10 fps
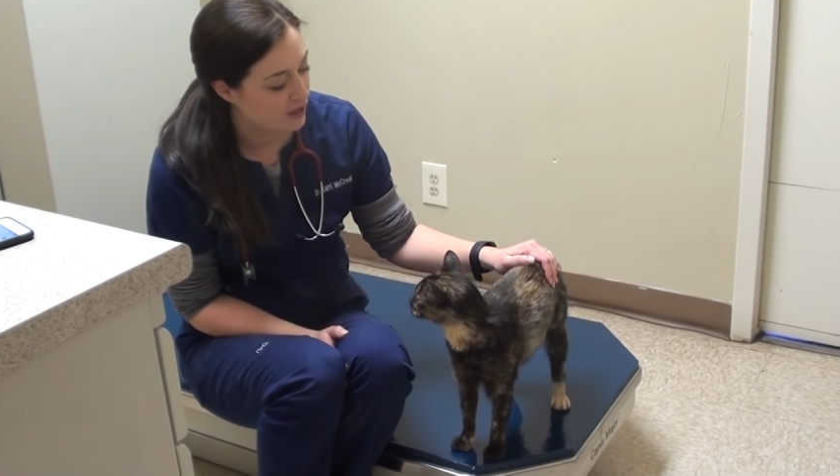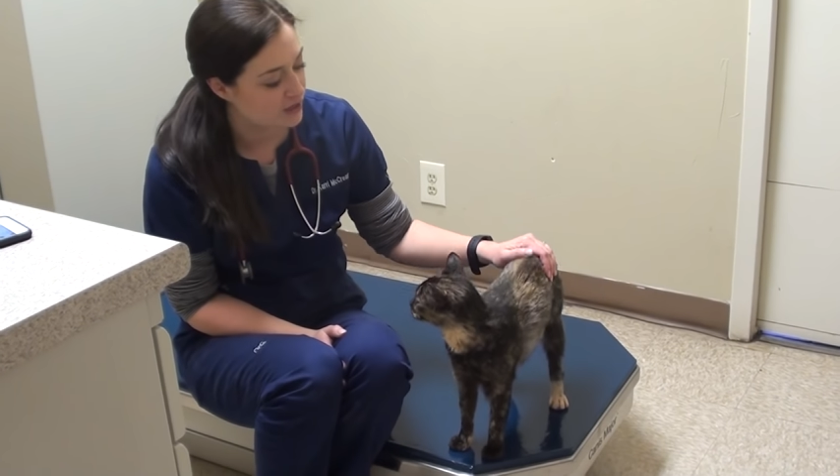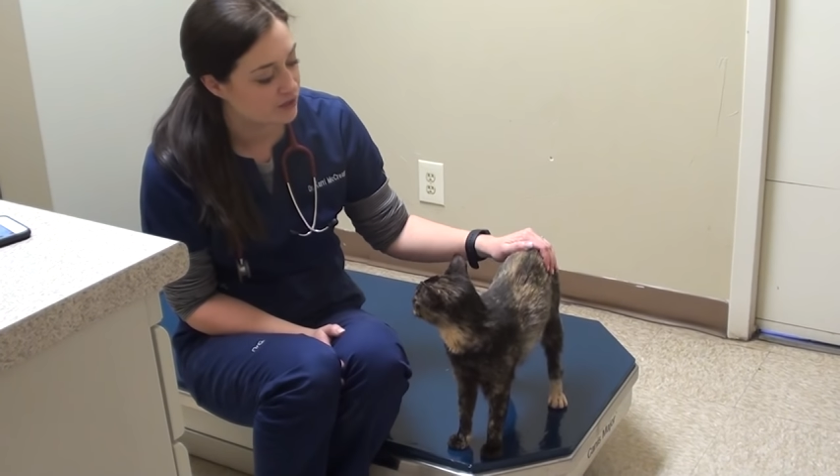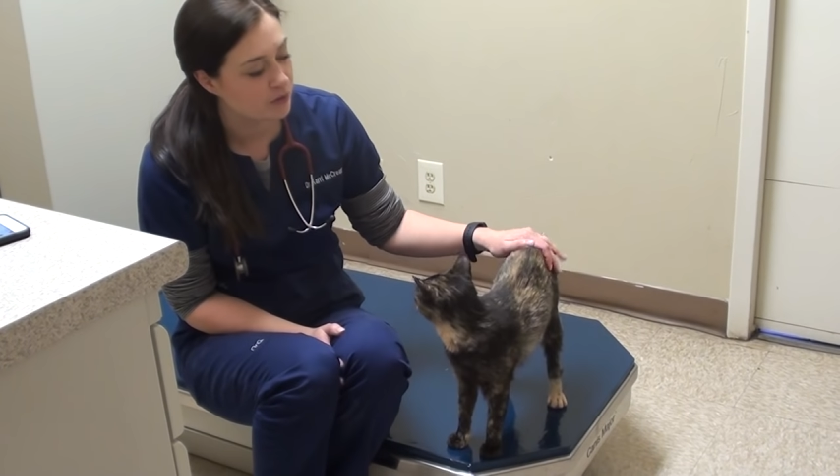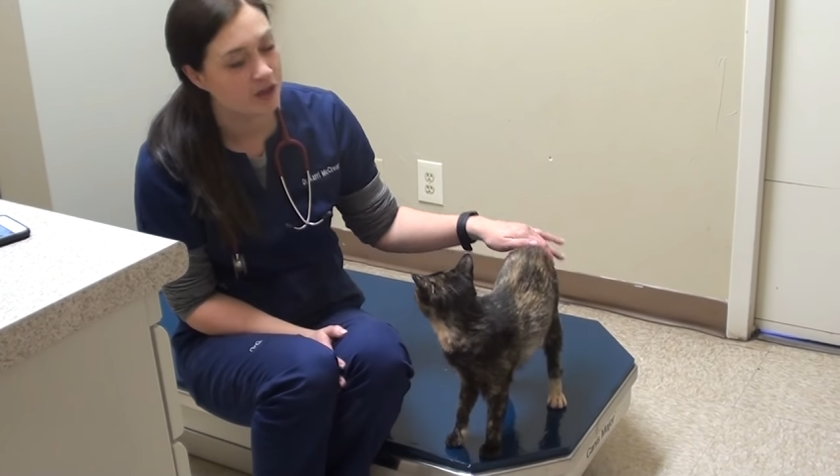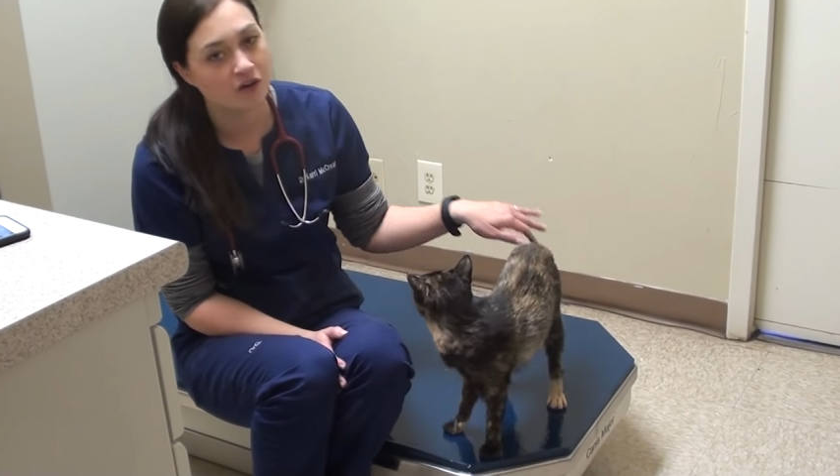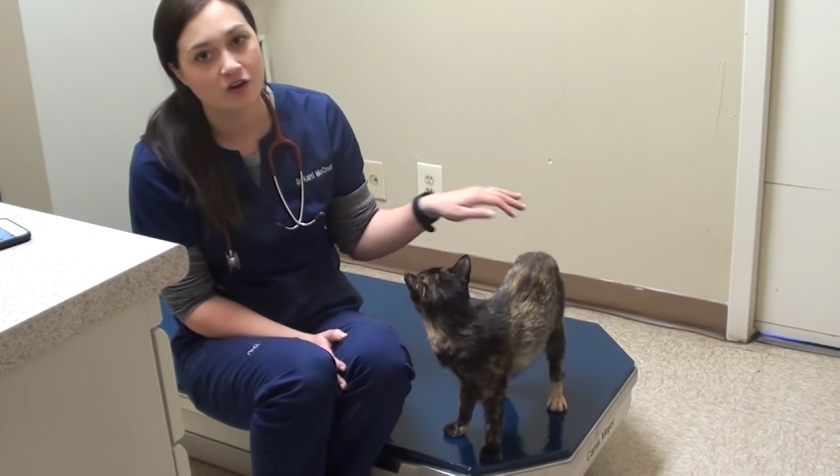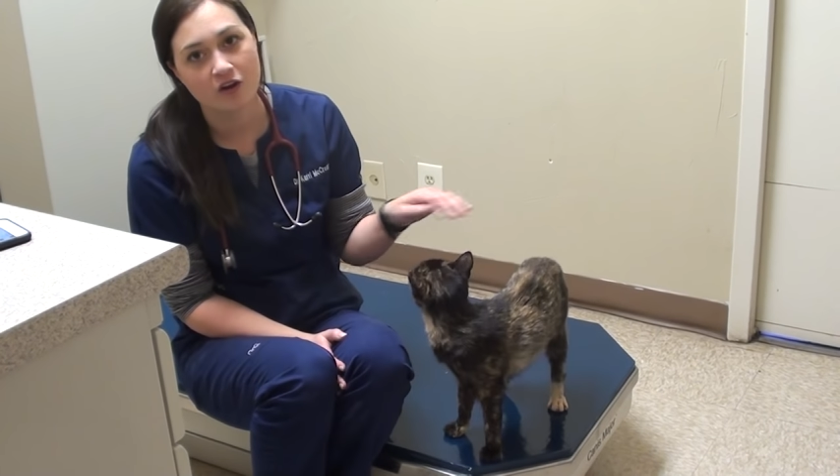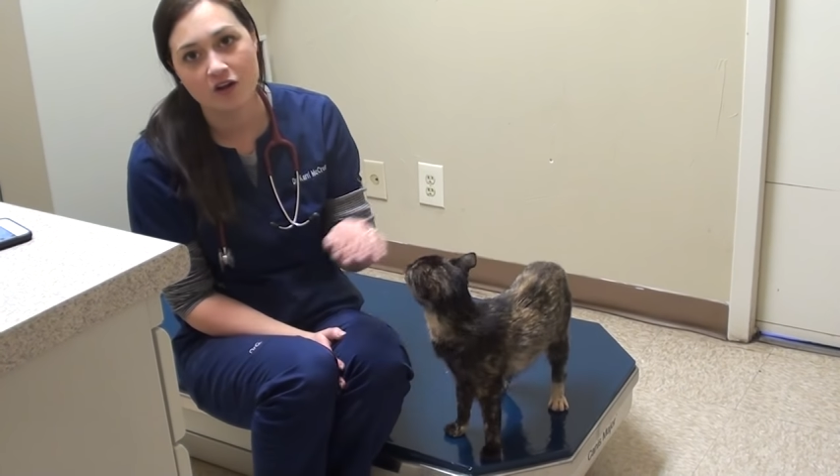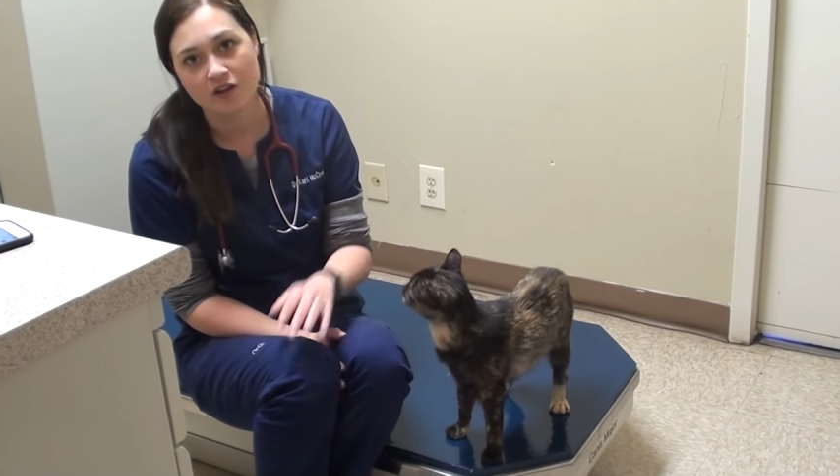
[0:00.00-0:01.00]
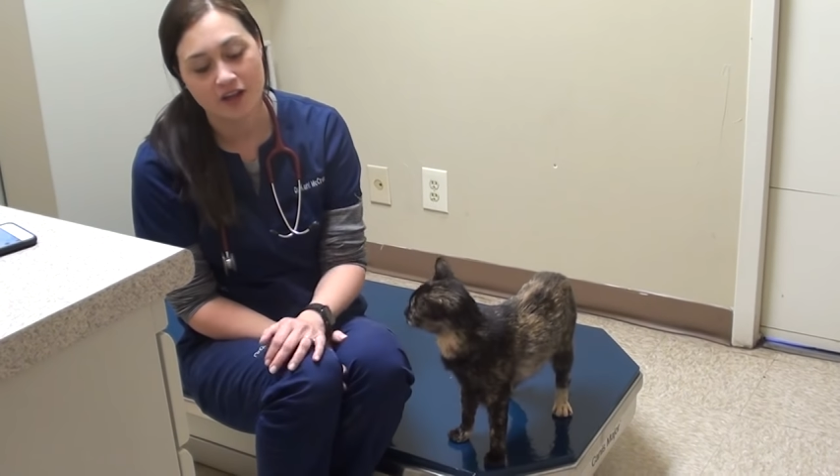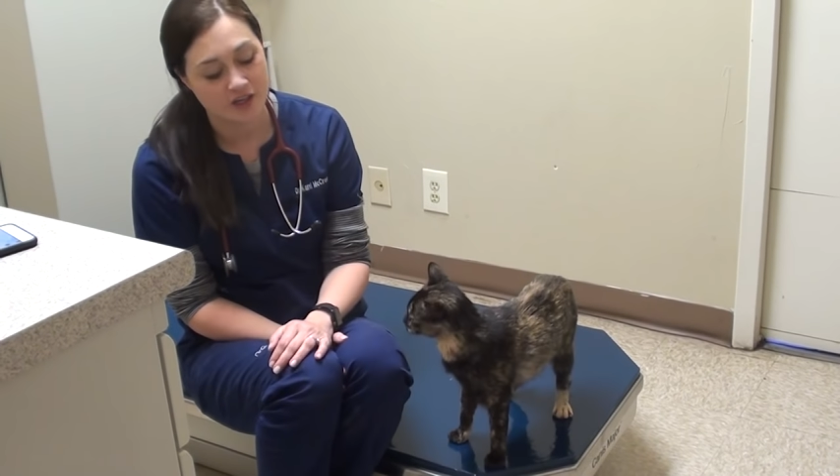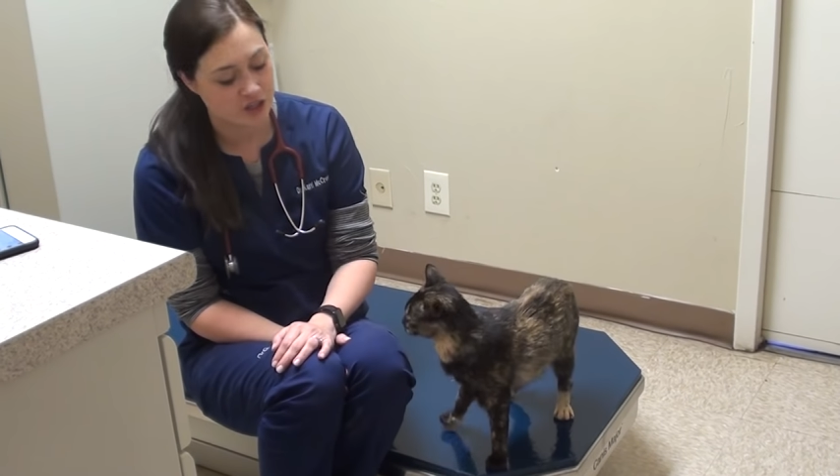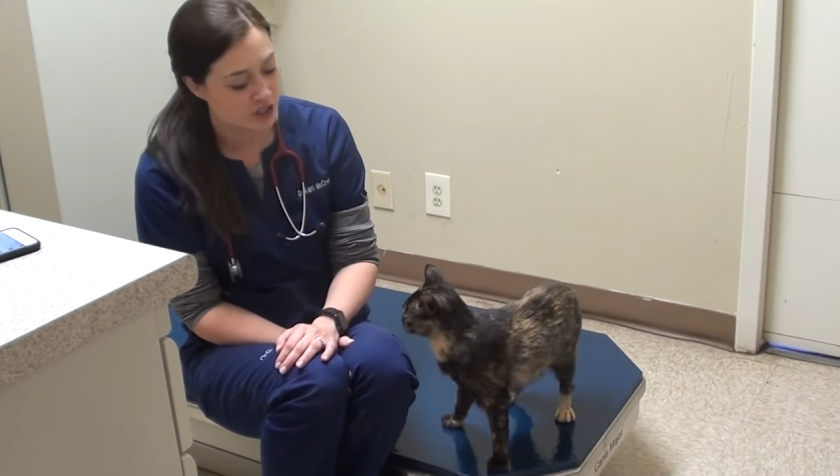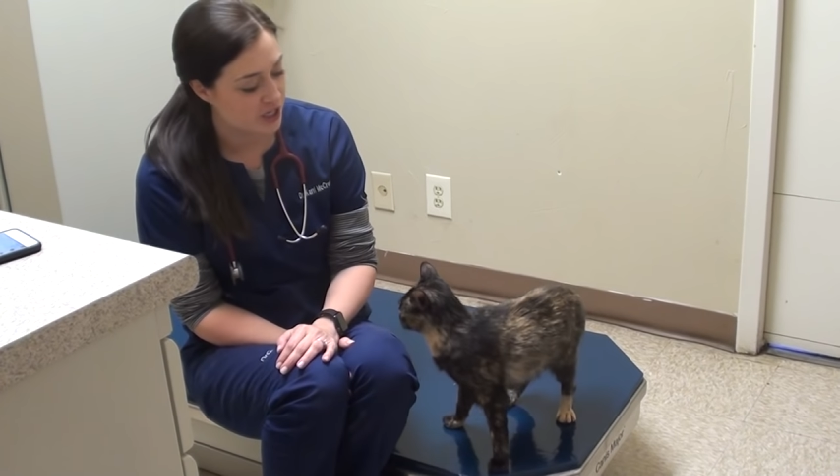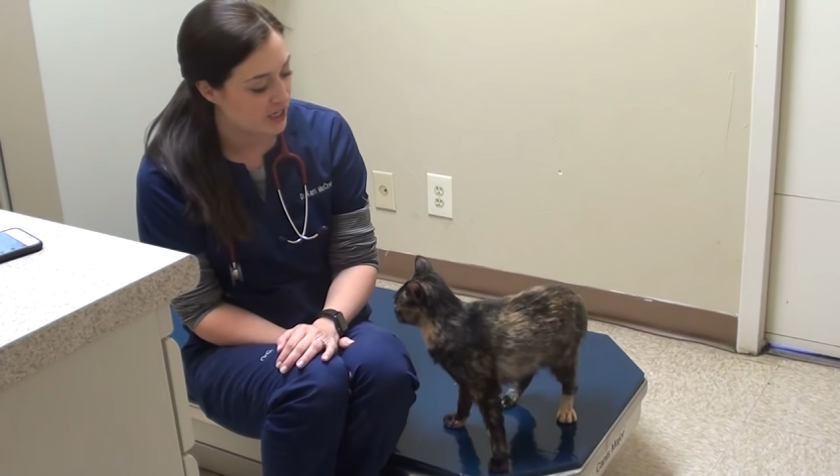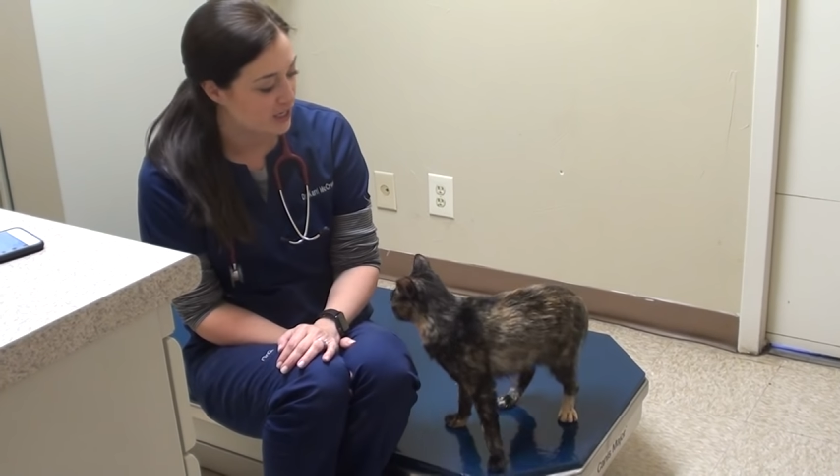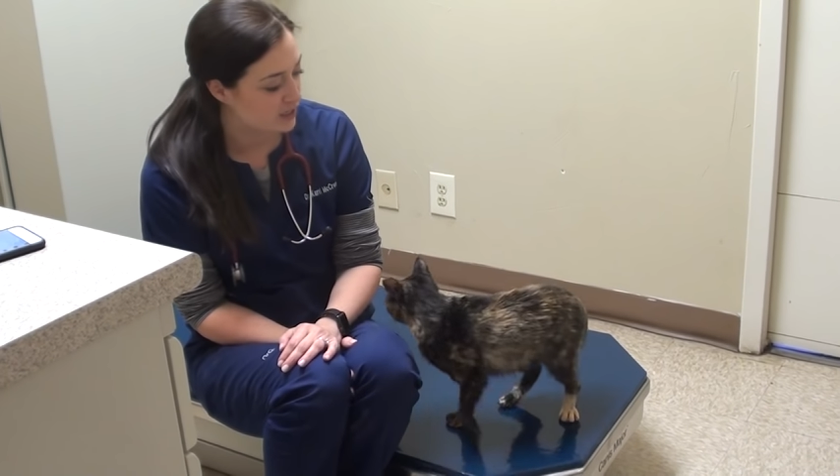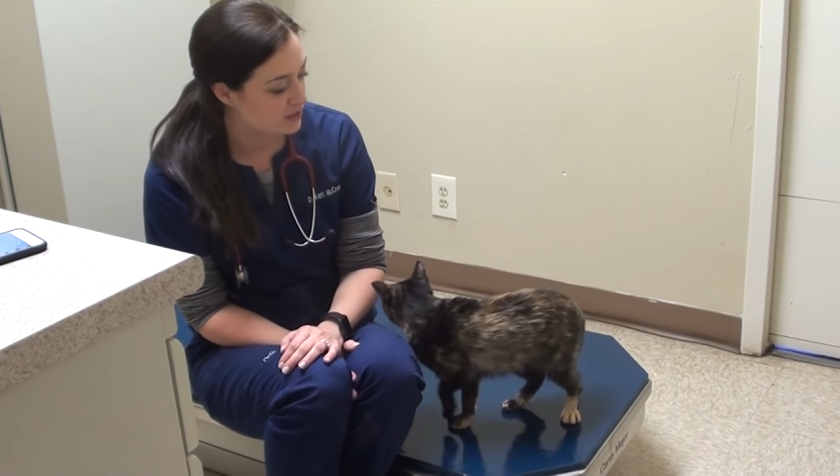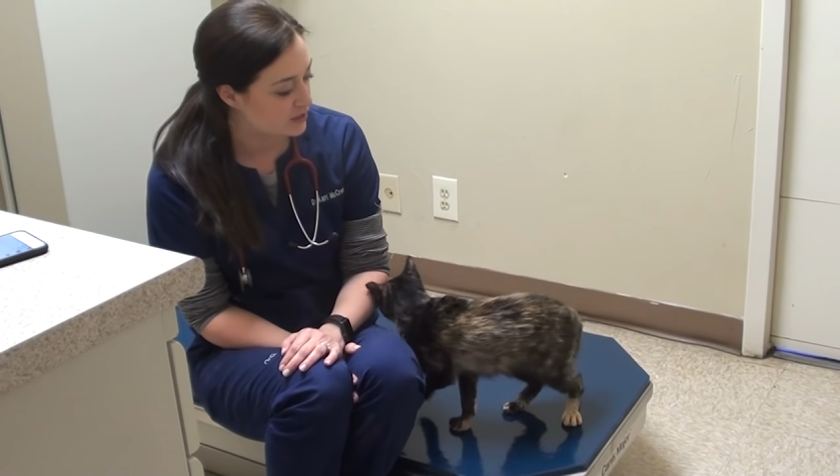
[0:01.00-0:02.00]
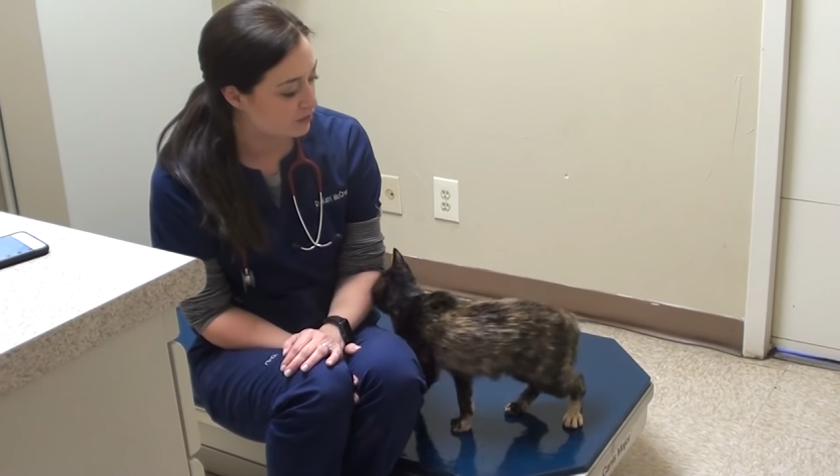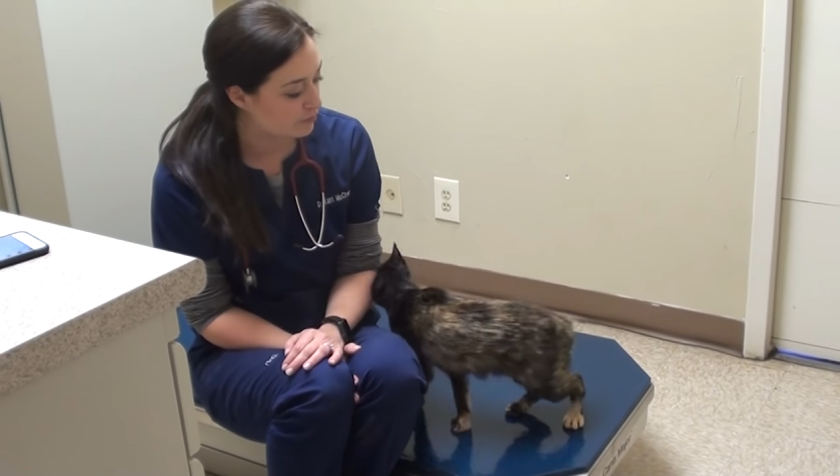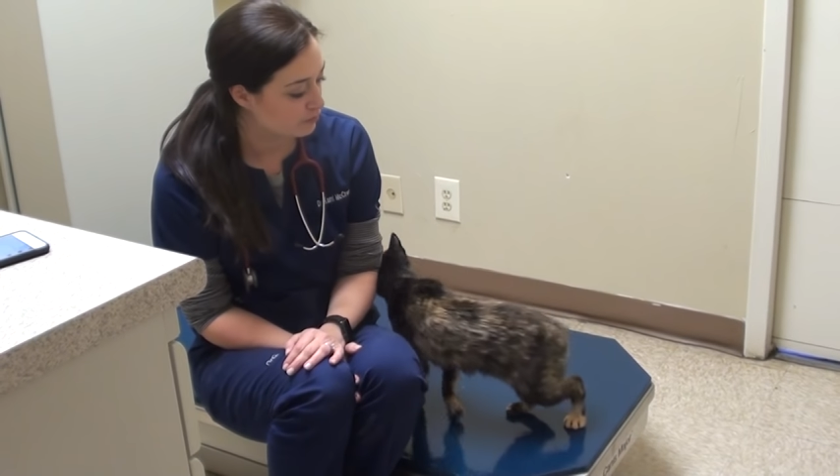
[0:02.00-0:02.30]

a sweet girl, and she is